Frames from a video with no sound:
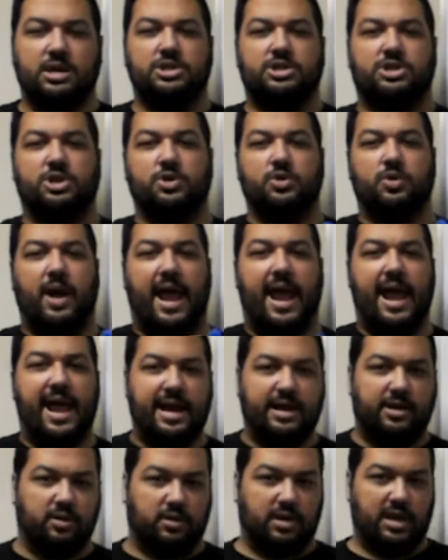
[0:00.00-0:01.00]
to
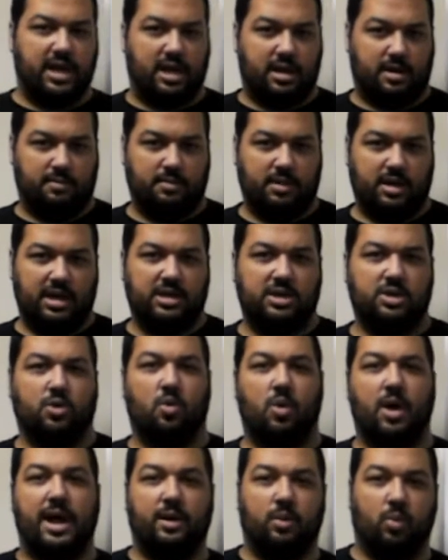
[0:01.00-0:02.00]
handle him in the
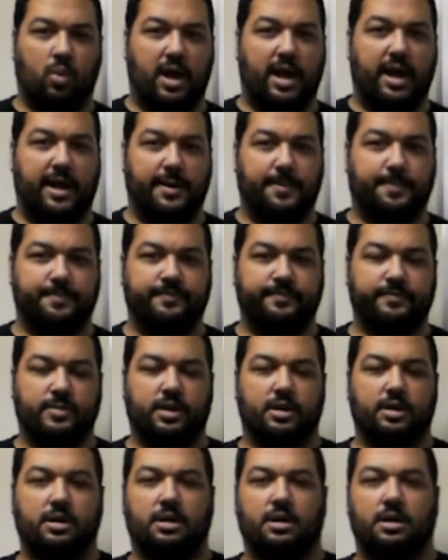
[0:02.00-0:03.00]
right way.
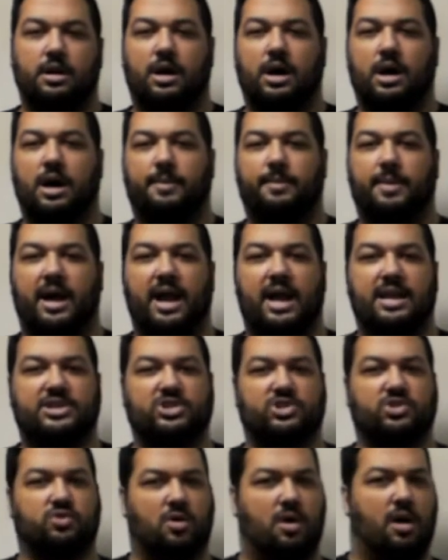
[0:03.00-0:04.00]
I
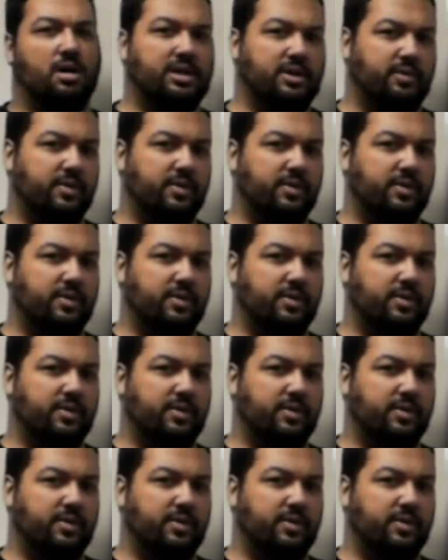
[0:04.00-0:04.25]
strongly